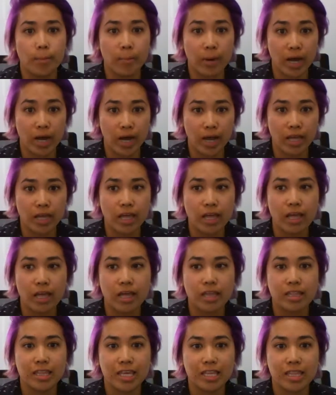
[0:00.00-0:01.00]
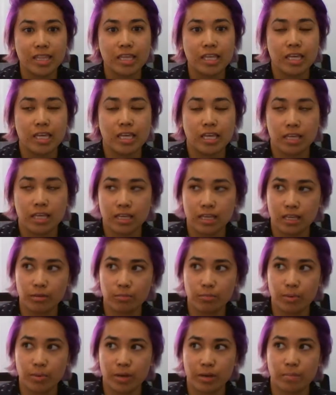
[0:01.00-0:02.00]
but that the
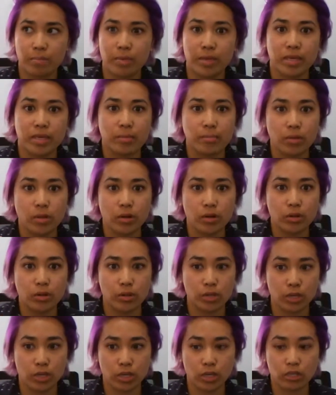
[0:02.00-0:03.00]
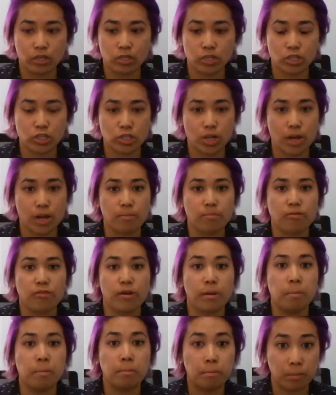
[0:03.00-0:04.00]
but people are looking to shop
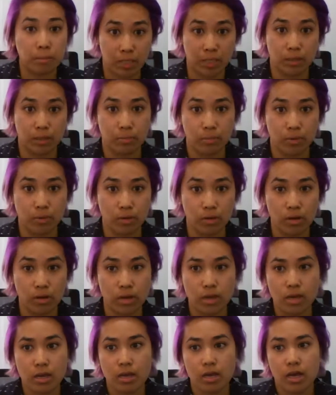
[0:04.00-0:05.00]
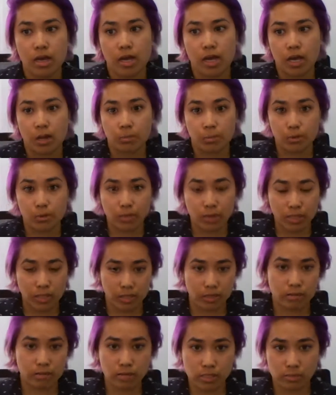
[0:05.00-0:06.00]
from people. When we
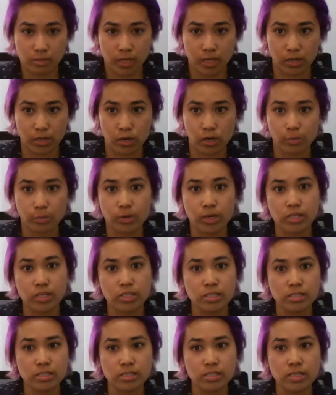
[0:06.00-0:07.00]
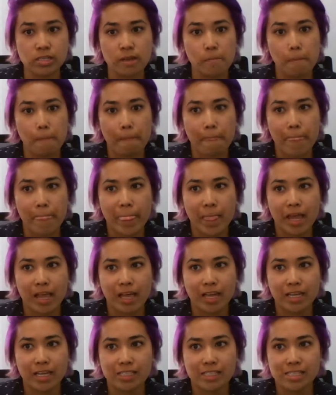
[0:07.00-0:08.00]
think of these mega corporations,
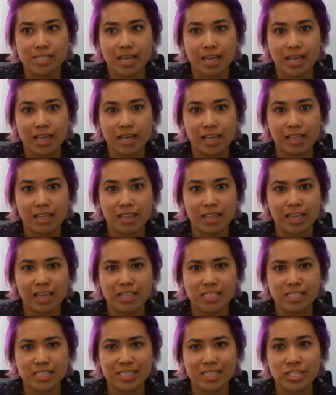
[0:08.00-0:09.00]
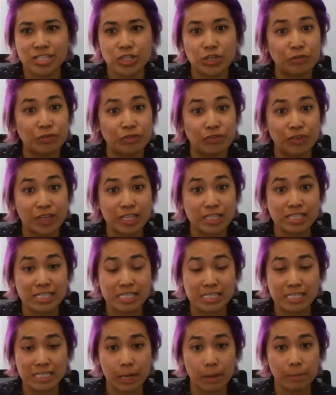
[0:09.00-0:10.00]
it's like it's such a
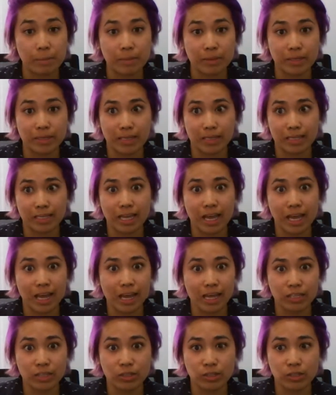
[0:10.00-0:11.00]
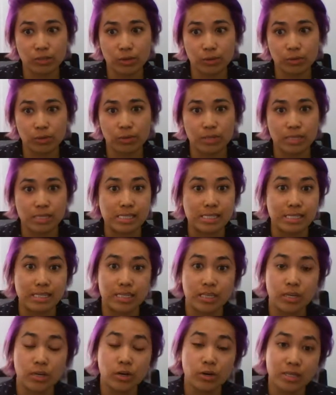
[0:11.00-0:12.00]
faceless company. Yeah, you know who the
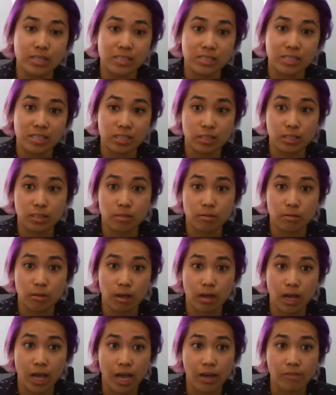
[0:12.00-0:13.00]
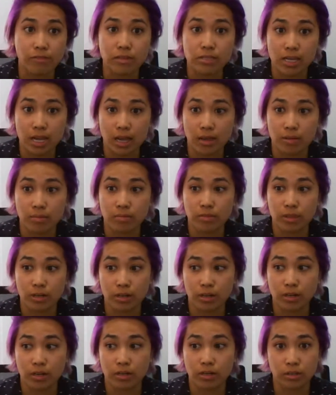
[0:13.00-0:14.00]
CEO is, and half the time
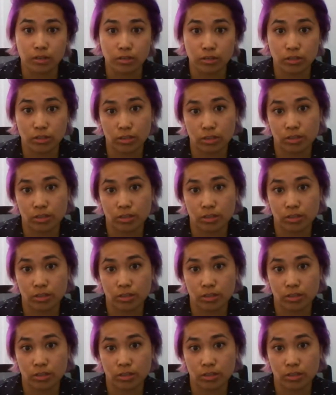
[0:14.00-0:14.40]
they're